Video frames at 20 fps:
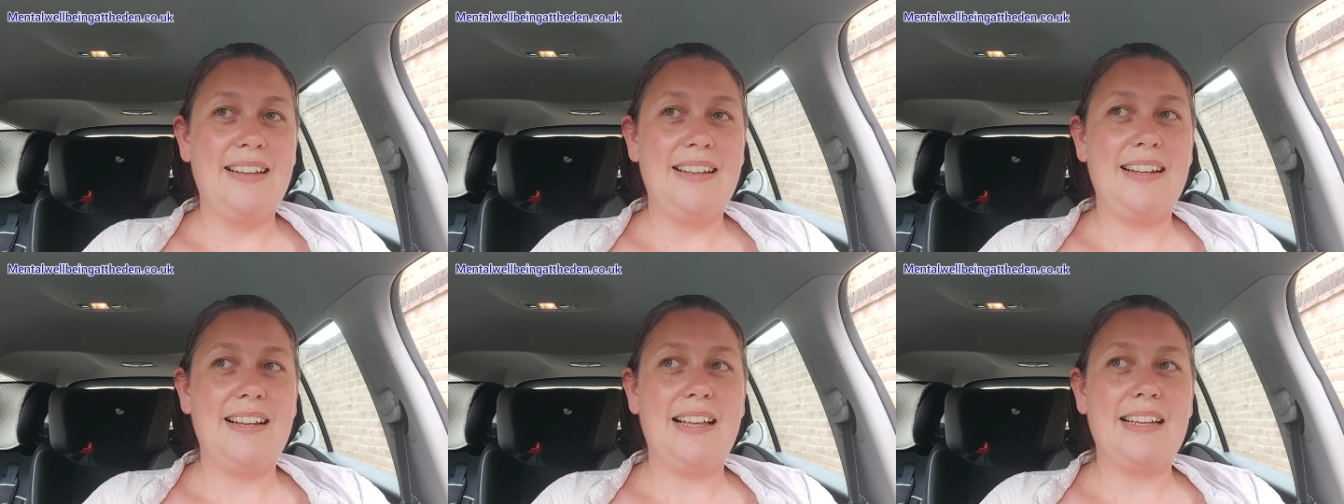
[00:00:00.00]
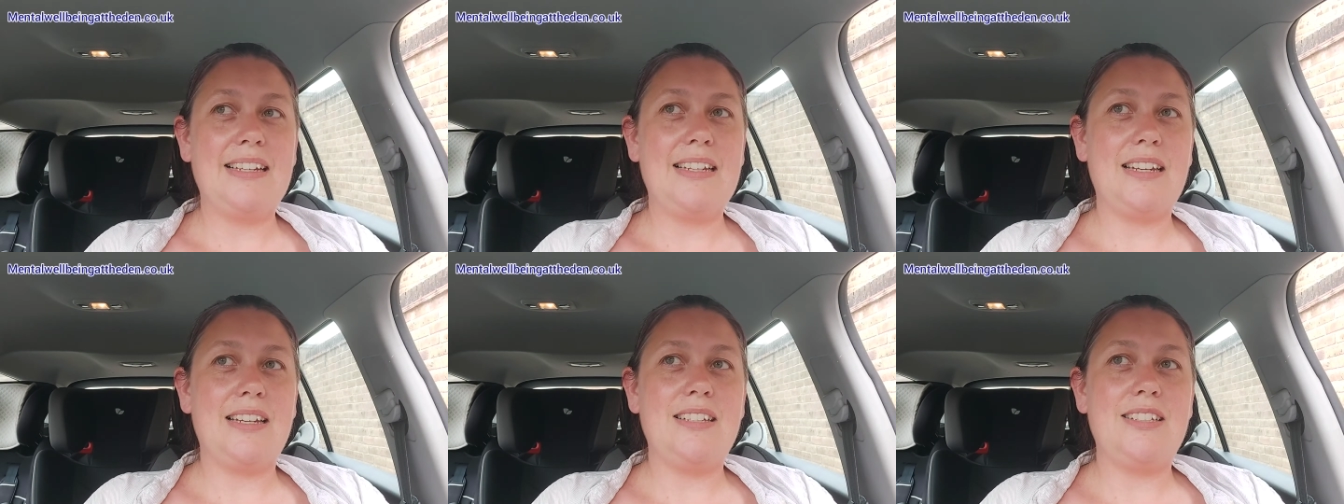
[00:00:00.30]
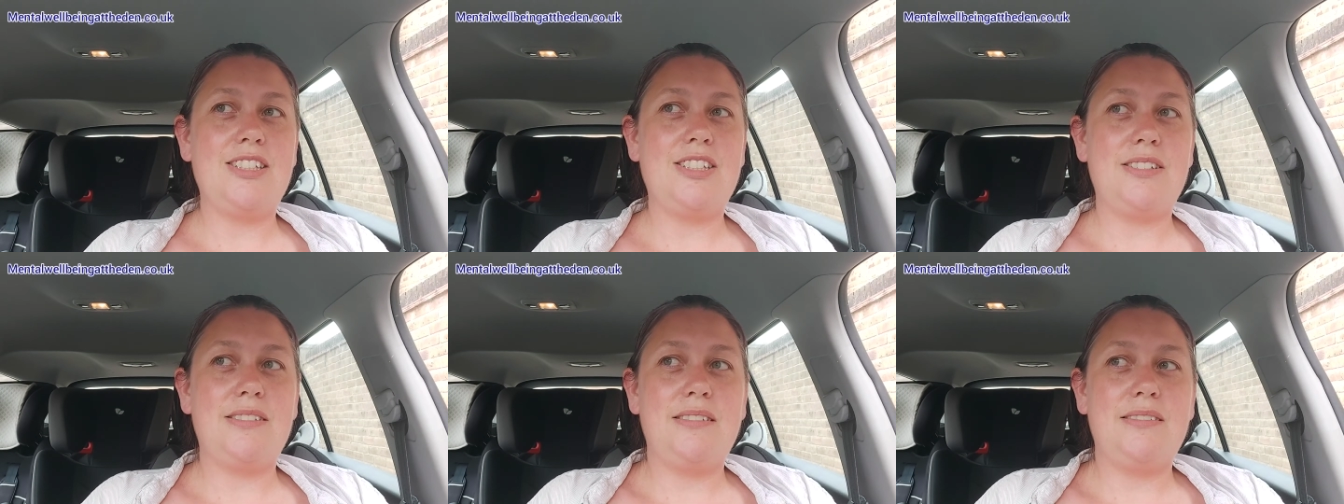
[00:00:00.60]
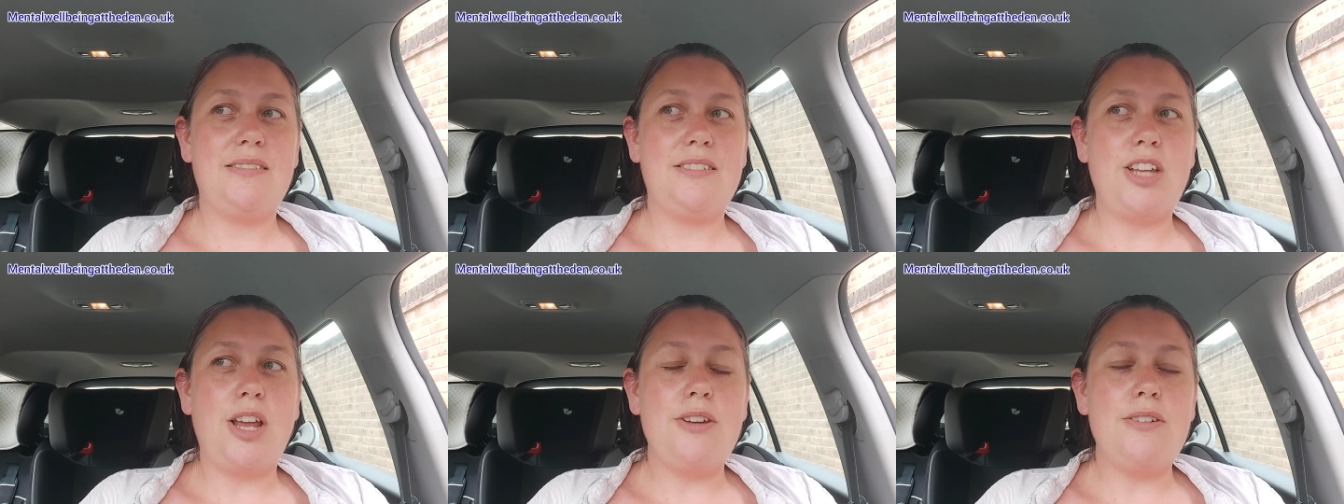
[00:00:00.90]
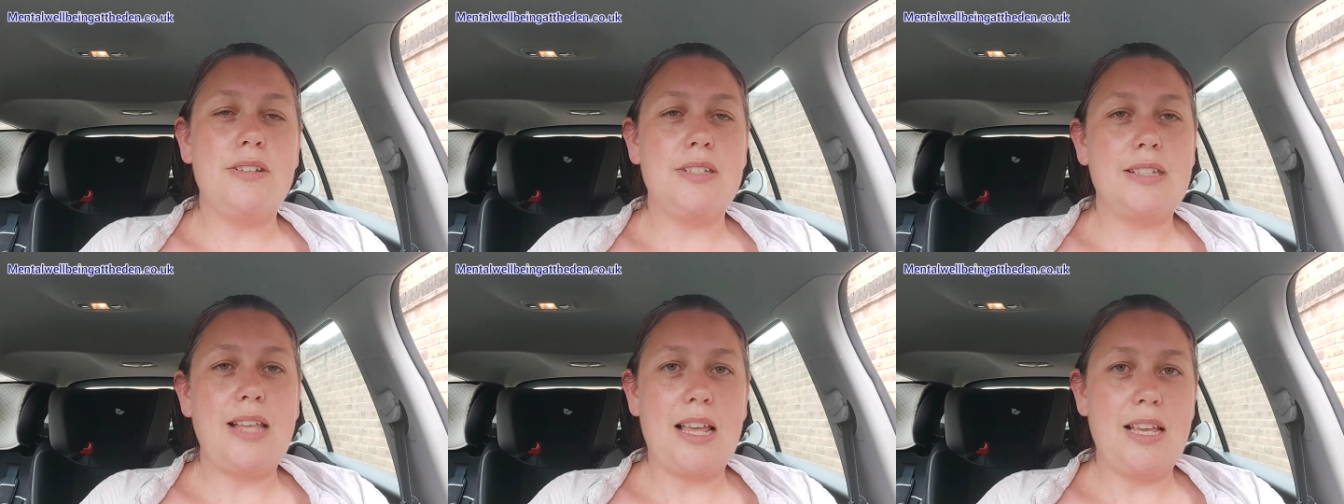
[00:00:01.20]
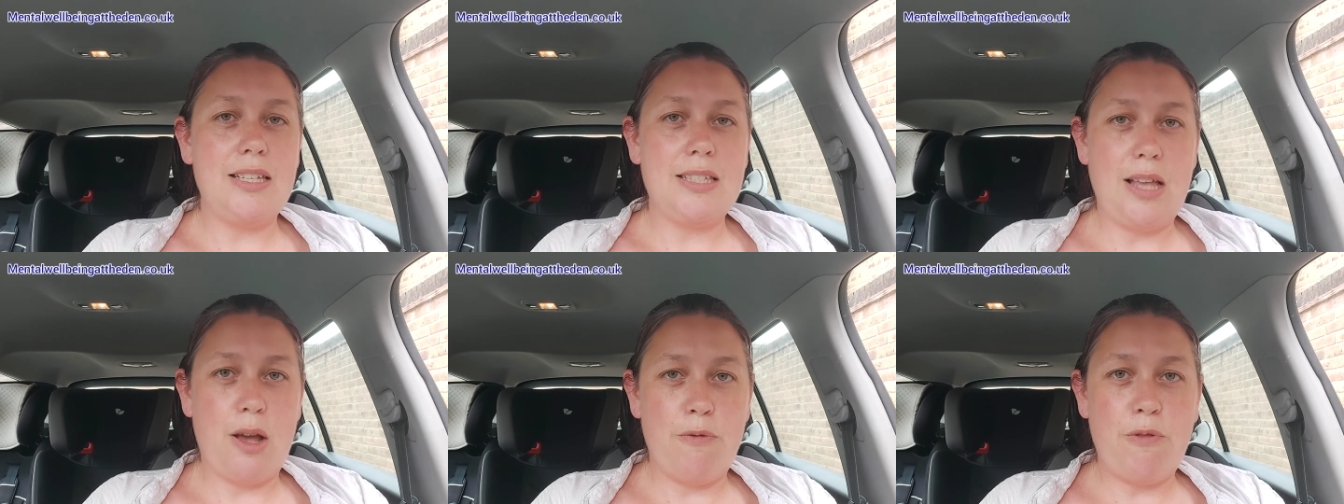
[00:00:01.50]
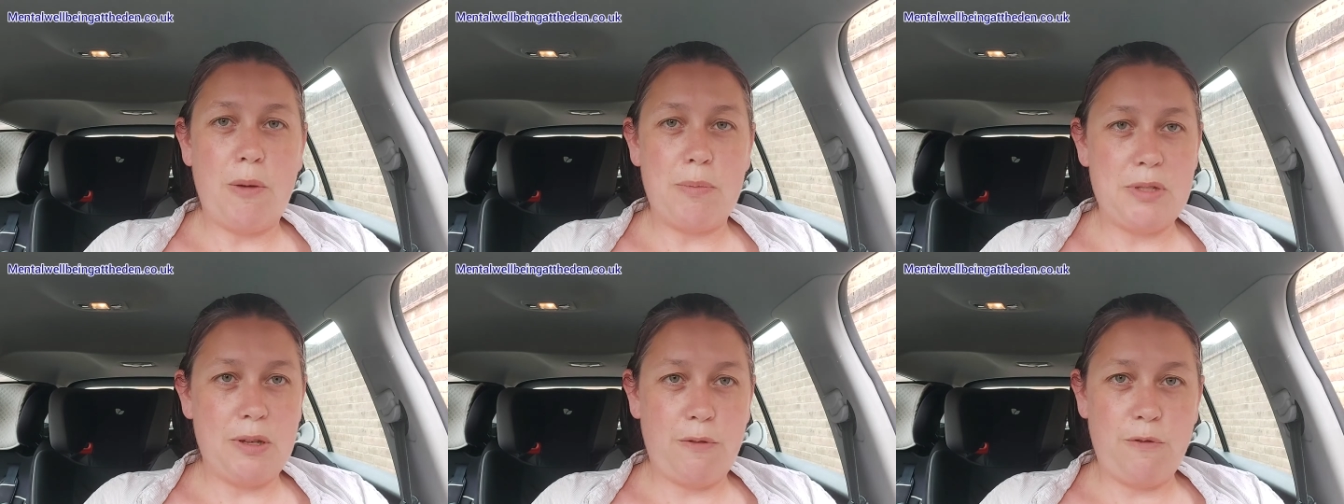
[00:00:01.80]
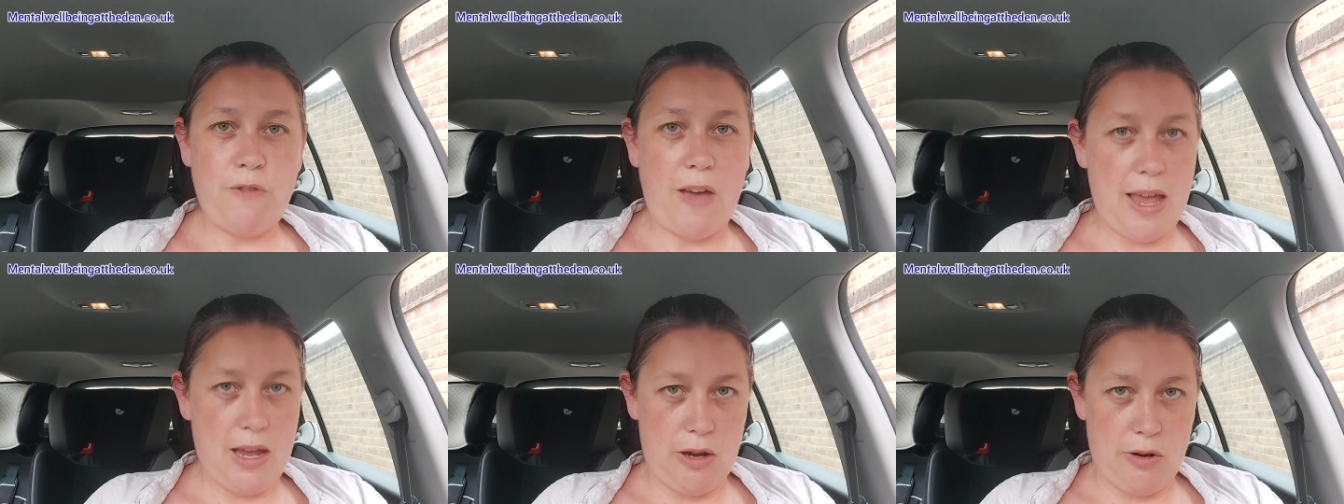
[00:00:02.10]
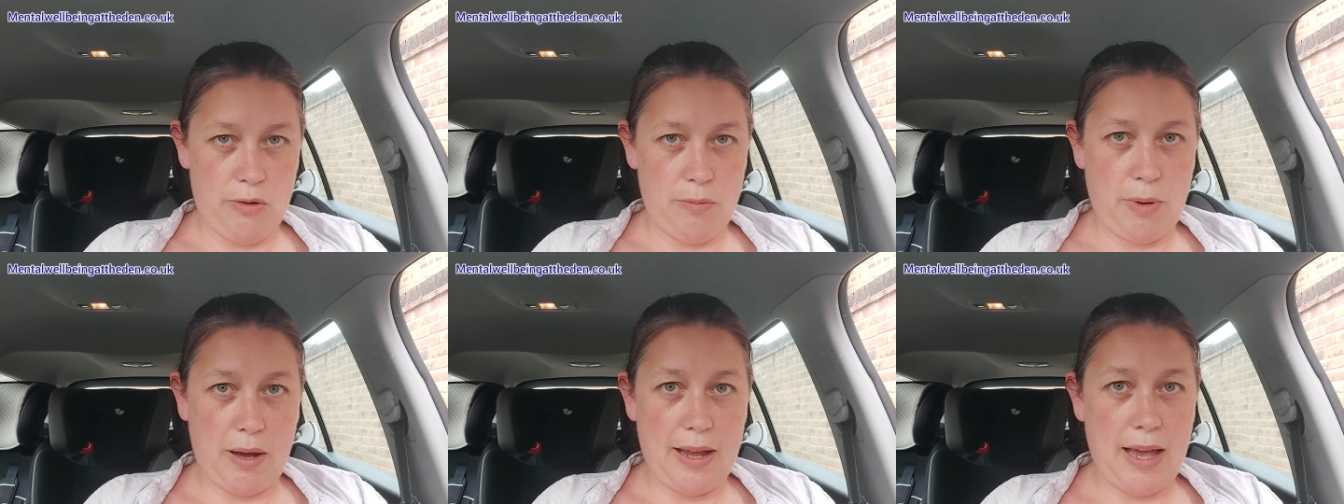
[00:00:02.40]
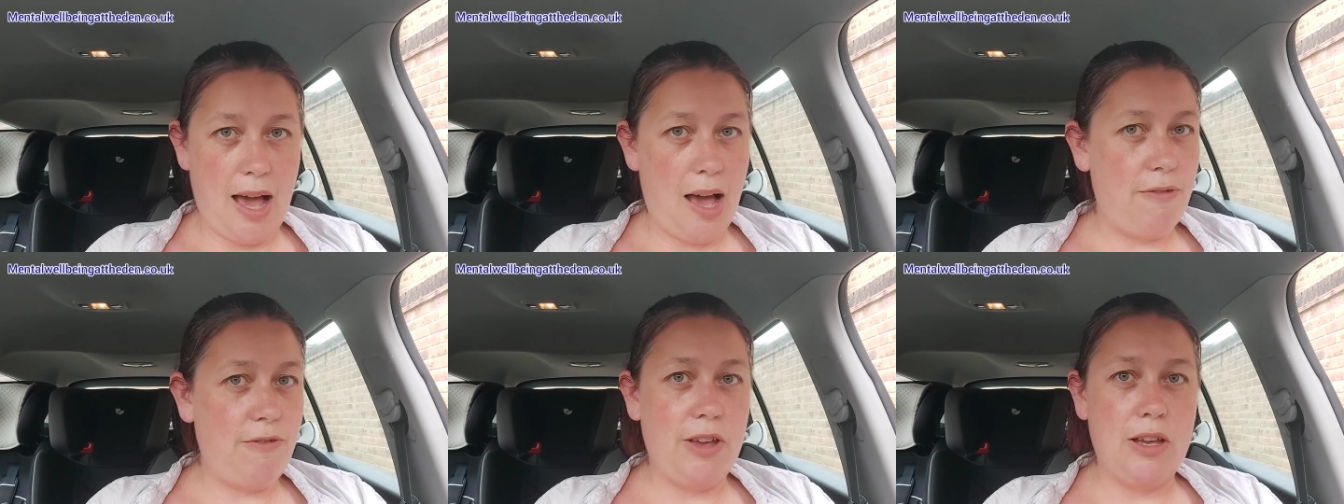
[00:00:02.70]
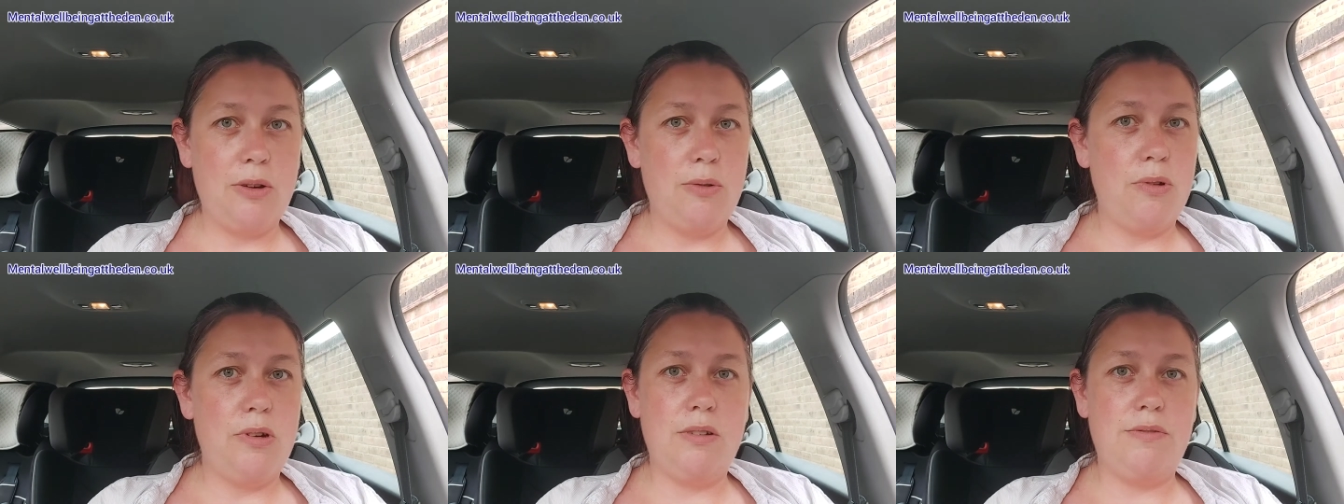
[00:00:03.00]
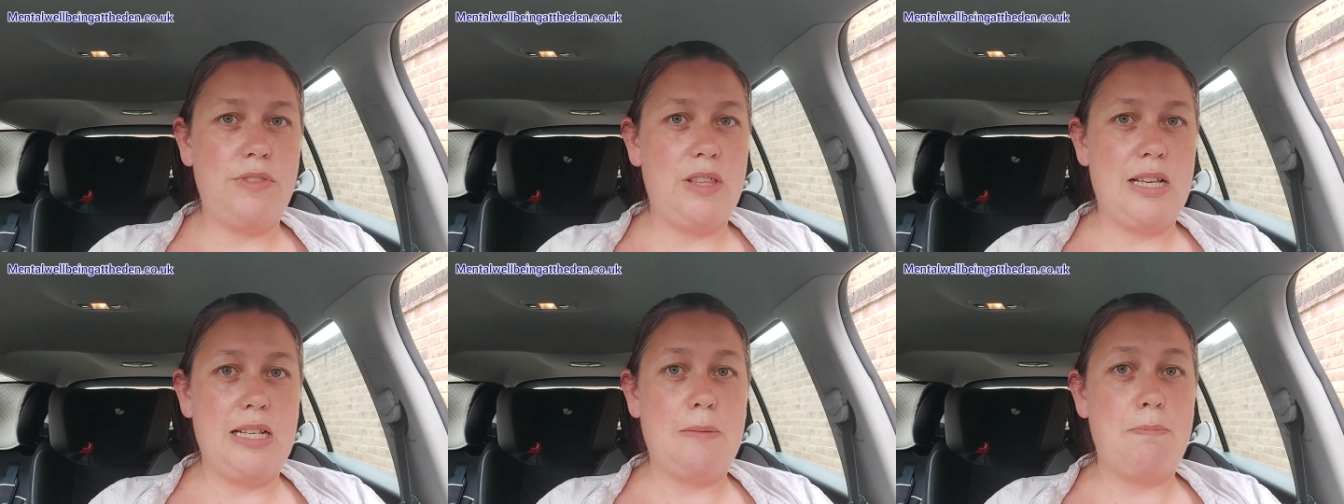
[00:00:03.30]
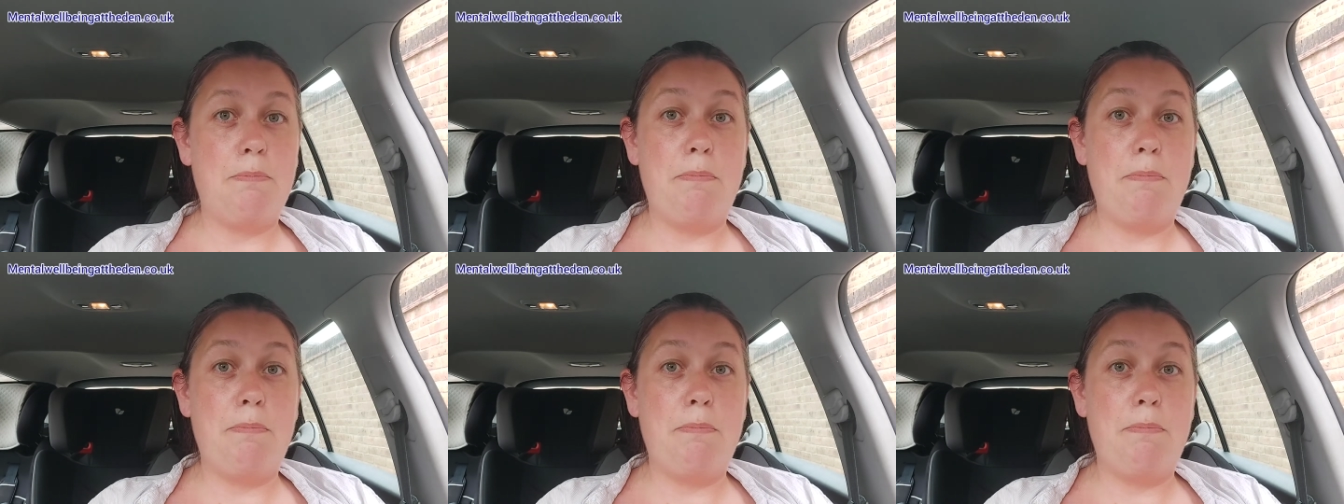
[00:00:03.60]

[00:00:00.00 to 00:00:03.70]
Like, don't set yourself up to fail by having all of these